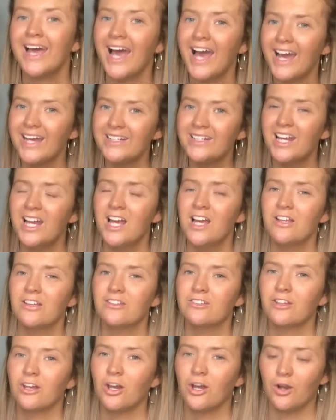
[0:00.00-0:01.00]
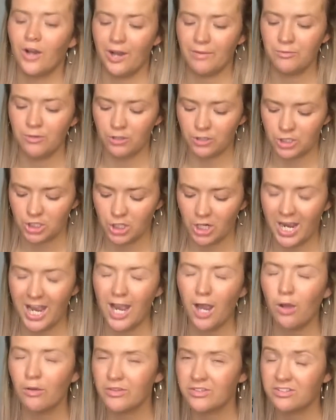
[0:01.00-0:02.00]
tan. So I'm not sure
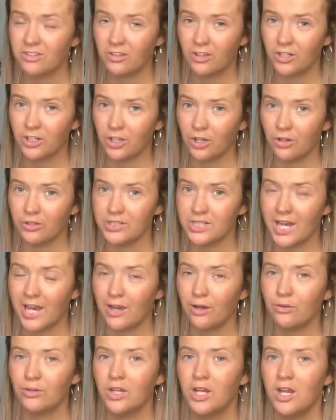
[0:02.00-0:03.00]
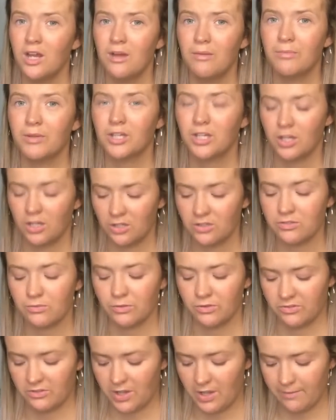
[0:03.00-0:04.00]
how this is gonna go down because,
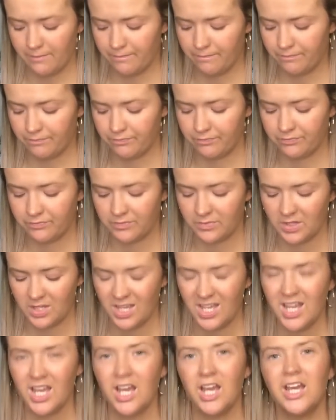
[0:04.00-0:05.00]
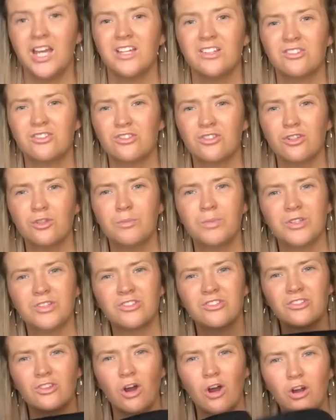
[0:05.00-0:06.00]
one sec, it's super
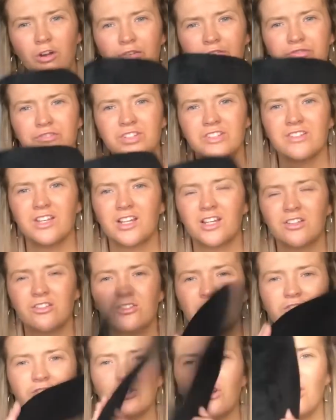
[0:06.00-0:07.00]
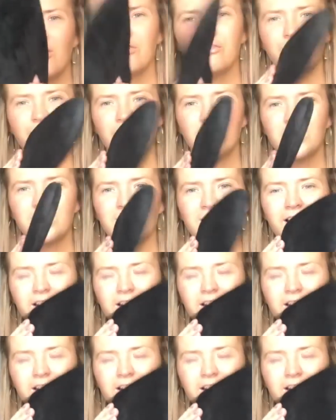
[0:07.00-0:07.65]
soft. It's like a soft fake